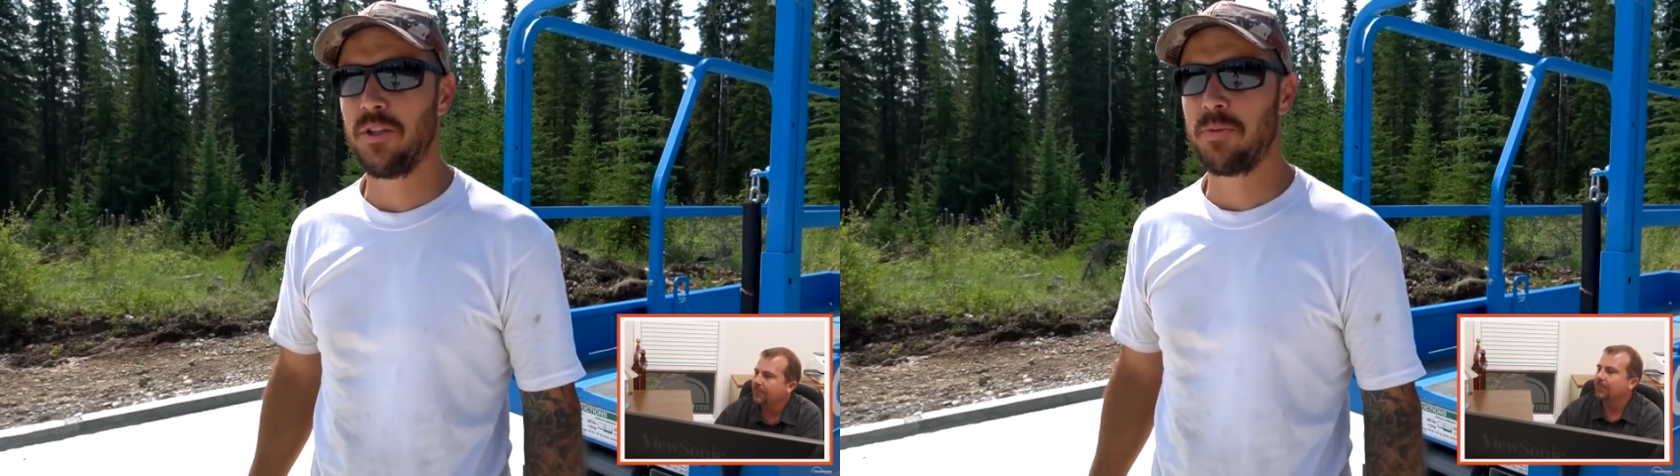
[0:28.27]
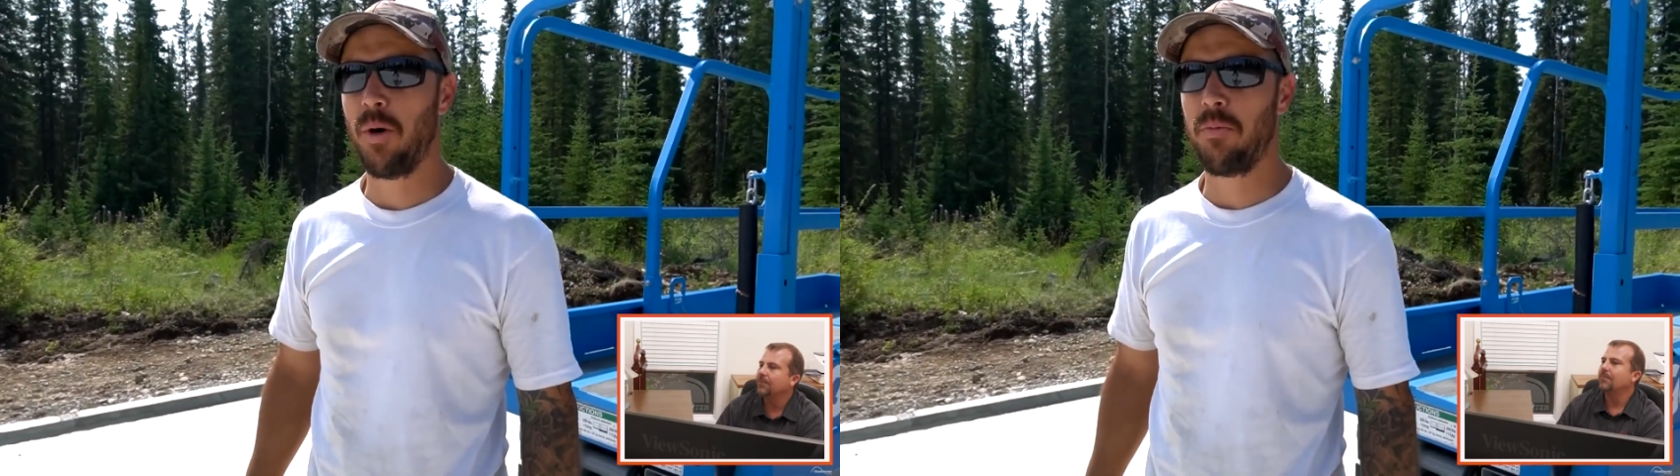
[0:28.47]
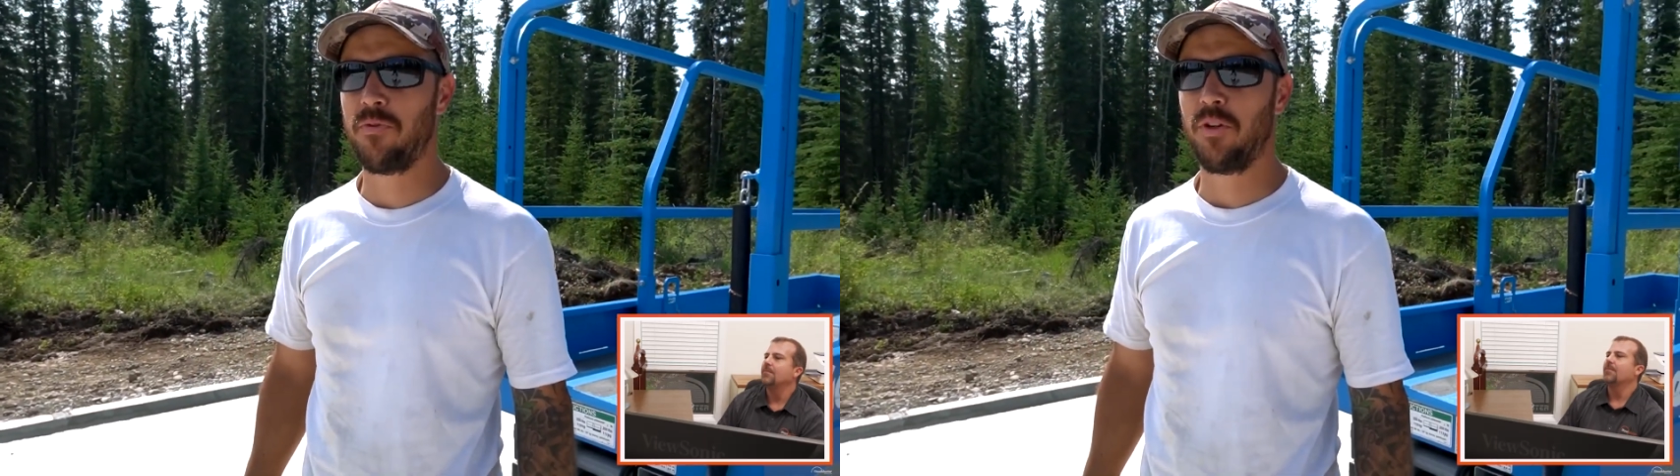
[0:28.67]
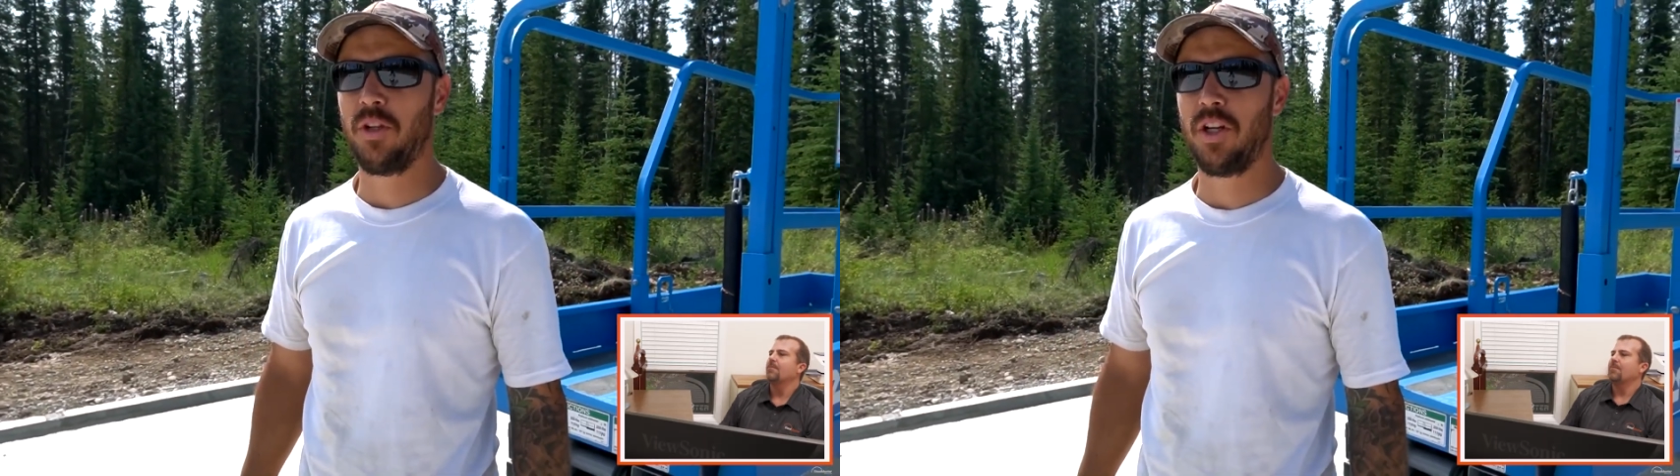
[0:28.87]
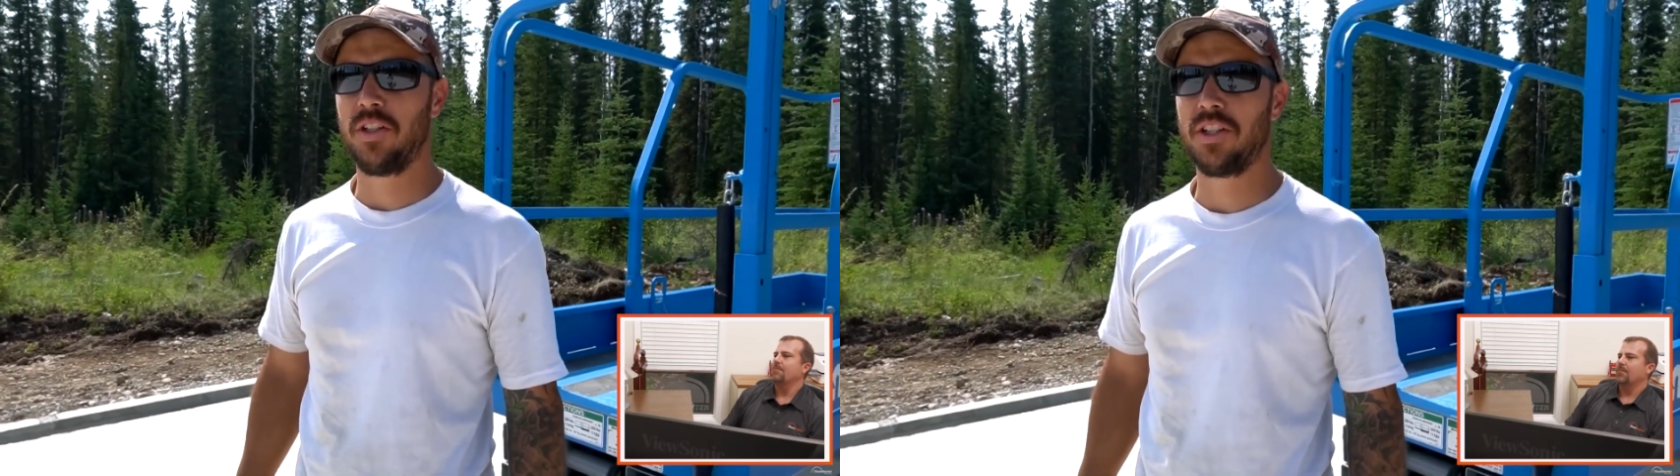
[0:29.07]
for this moment for
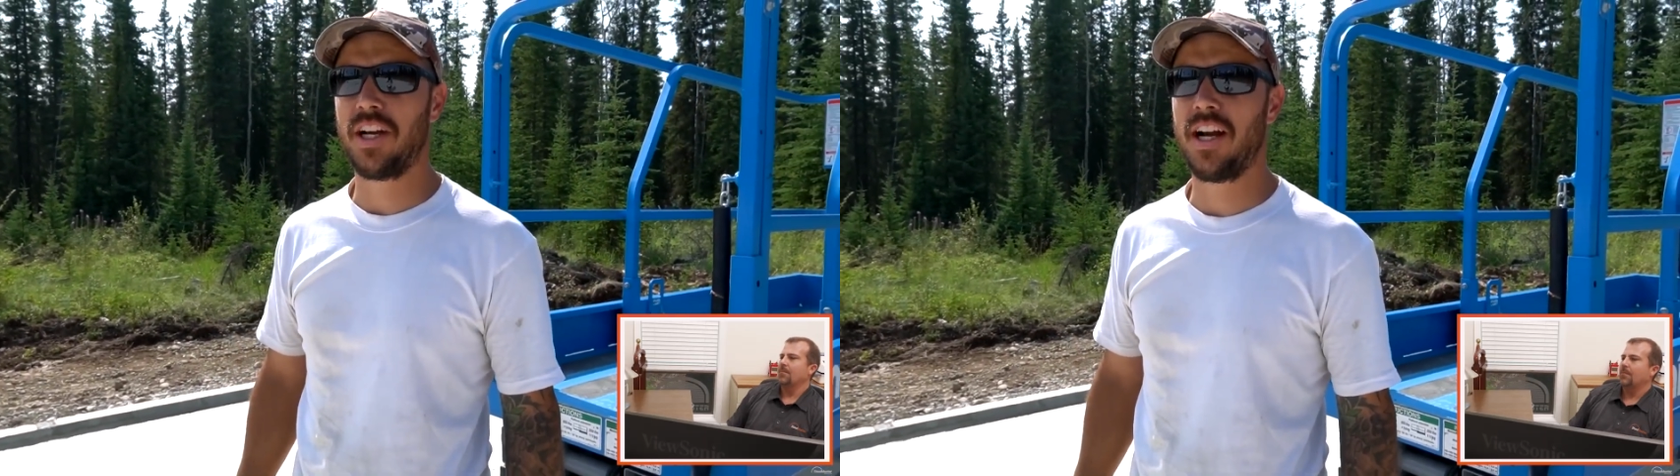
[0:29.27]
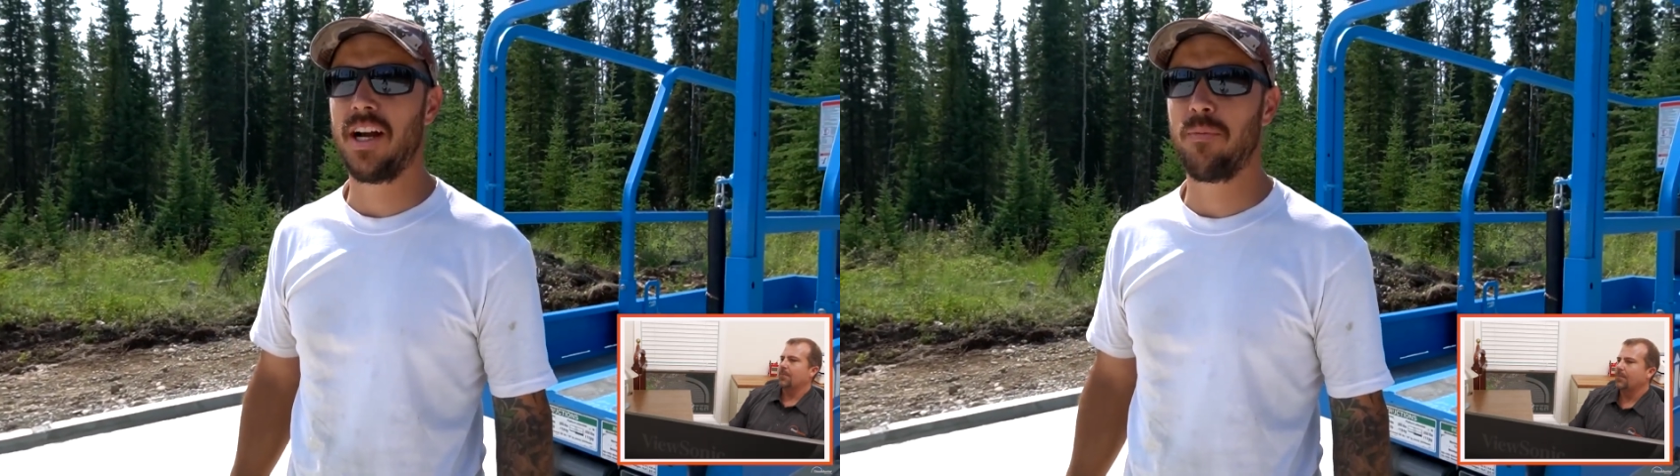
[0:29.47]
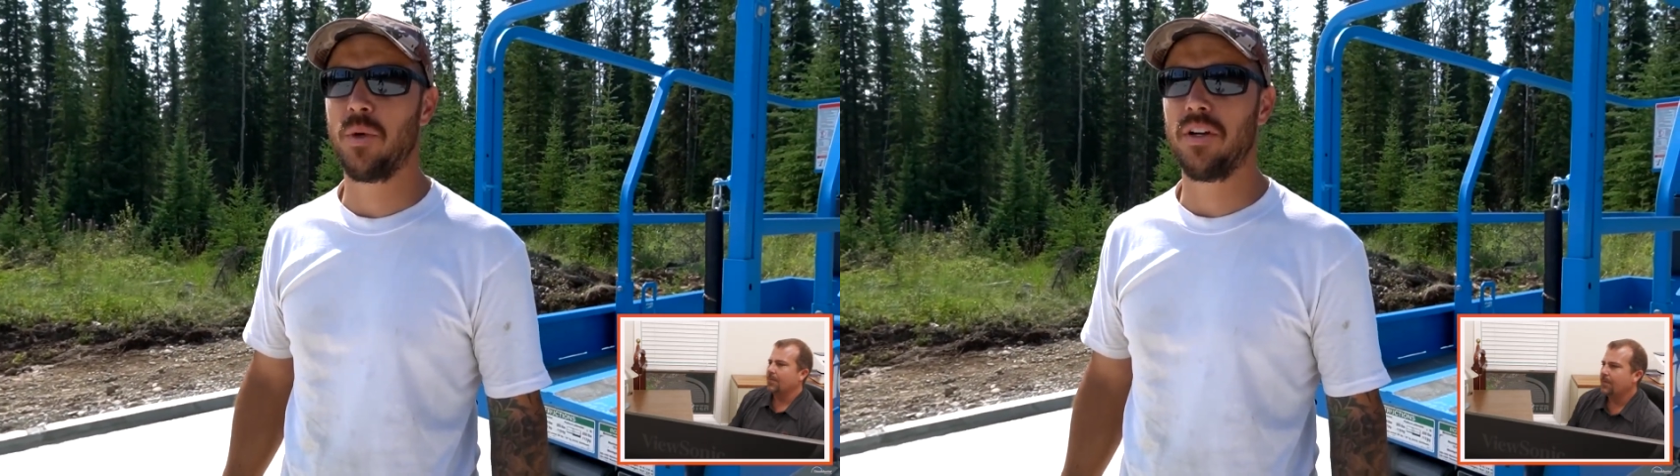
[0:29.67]
a long time.